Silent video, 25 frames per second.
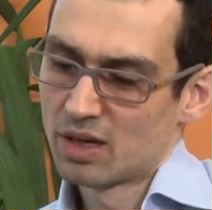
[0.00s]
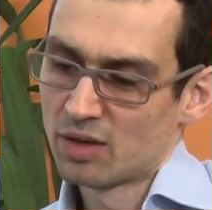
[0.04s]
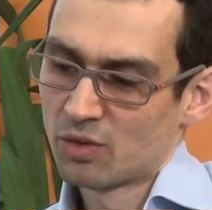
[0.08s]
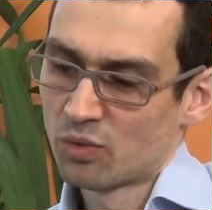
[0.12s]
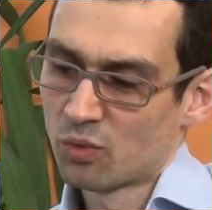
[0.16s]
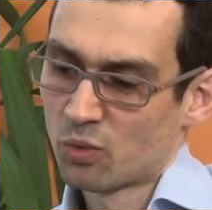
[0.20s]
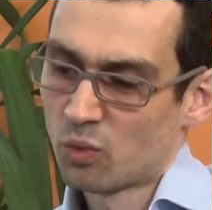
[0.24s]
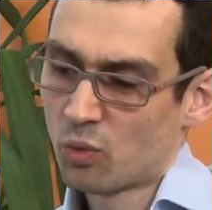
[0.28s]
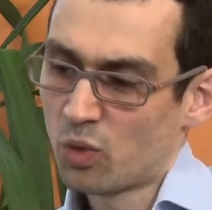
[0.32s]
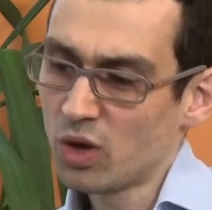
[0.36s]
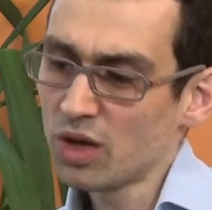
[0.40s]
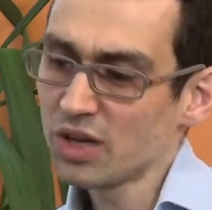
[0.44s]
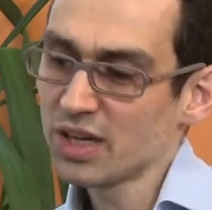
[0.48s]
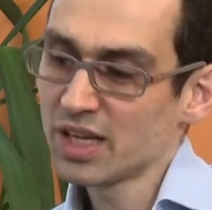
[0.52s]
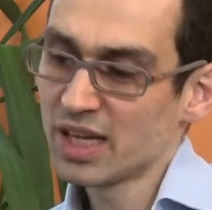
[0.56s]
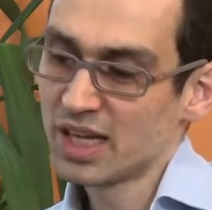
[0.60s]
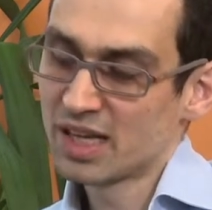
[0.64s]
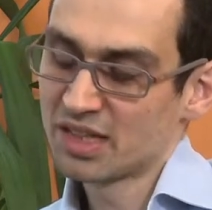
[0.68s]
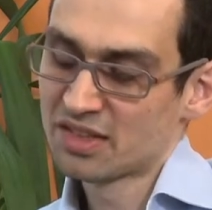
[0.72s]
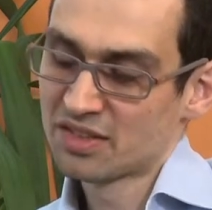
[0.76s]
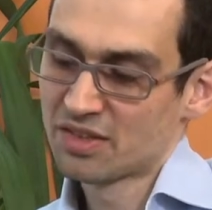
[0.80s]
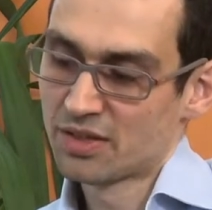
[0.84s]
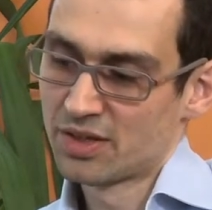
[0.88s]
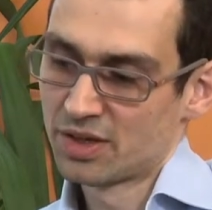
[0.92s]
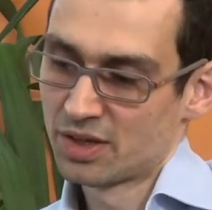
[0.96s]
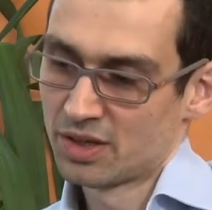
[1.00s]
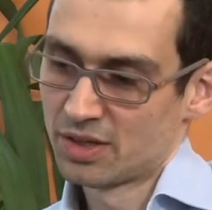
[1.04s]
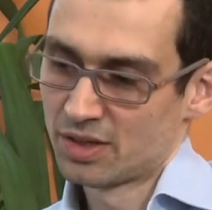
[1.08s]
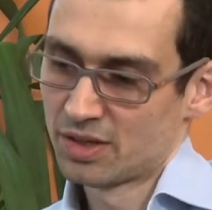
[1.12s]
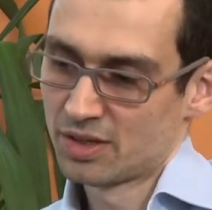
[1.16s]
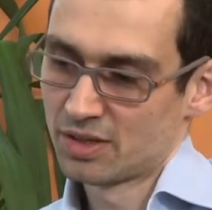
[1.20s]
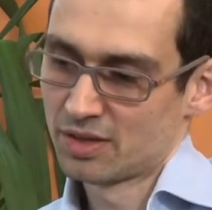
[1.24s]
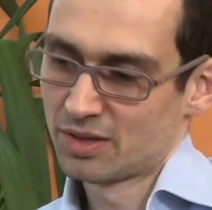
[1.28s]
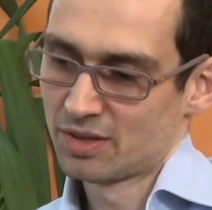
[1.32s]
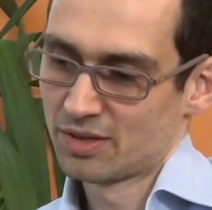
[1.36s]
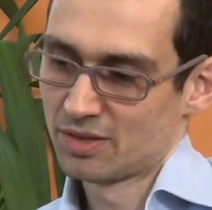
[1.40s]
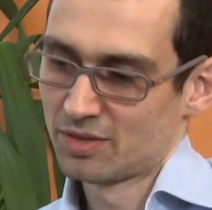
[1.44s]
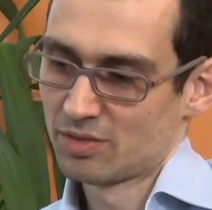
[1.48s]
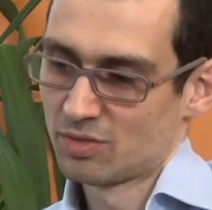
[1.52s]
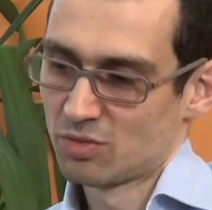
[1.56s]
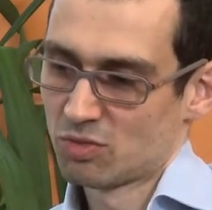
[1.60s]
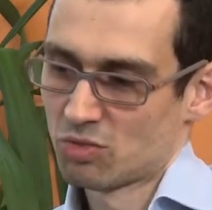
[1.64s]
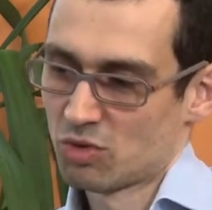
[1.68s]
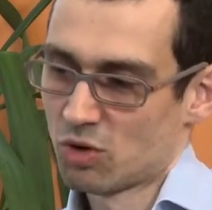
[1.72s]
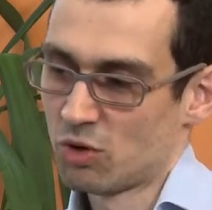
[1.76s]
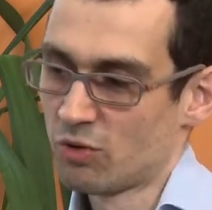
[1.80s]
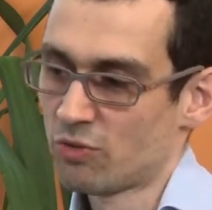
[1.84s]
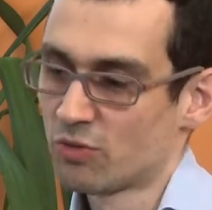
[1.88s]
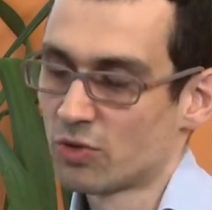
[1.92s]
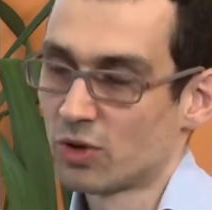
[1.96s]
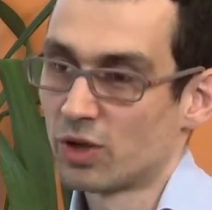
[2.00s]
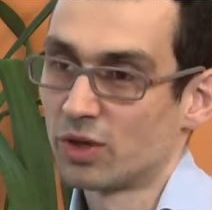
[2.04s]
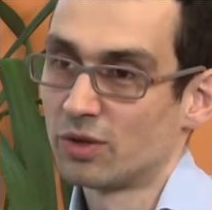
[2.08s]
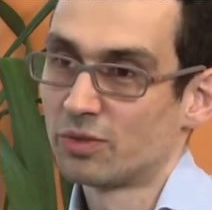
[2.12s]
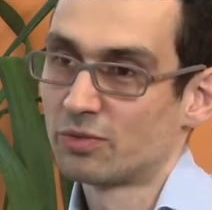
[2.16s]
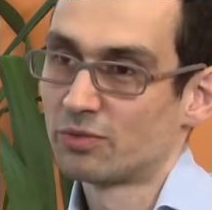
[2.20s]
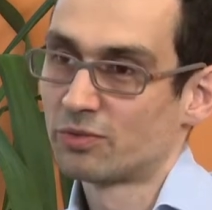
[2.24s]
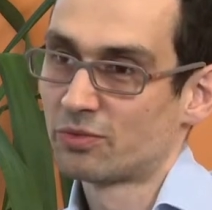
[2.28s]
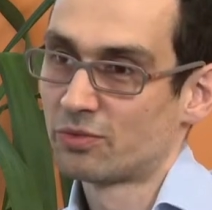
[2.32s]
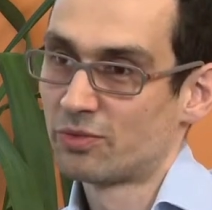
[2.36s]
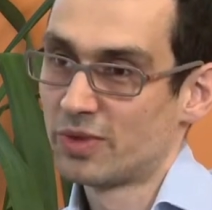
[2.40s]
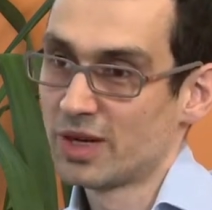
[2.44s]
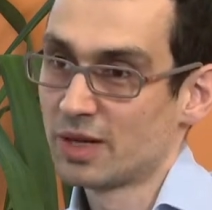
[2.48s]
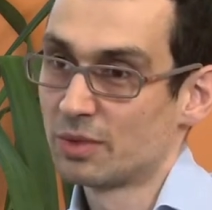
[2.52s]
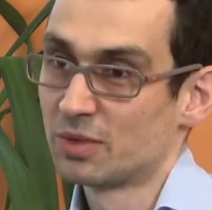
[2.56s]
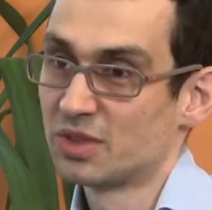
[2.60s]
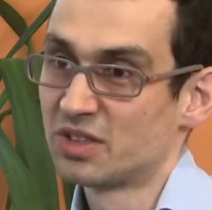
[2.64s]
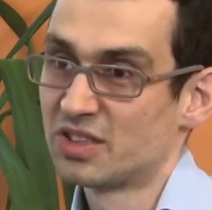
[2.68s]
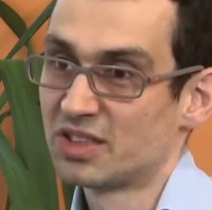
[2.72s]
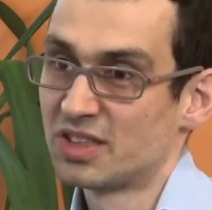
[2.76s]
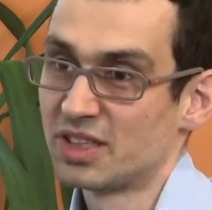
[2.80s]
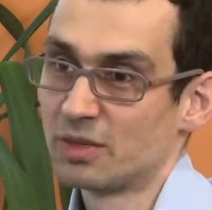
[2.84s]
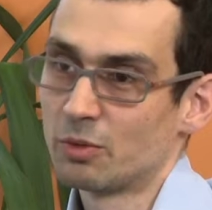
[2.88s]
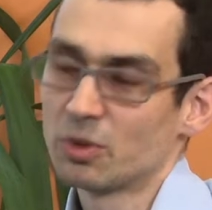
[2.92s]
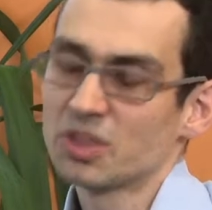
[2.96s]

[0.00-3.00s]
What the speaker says: what is the overall frequency,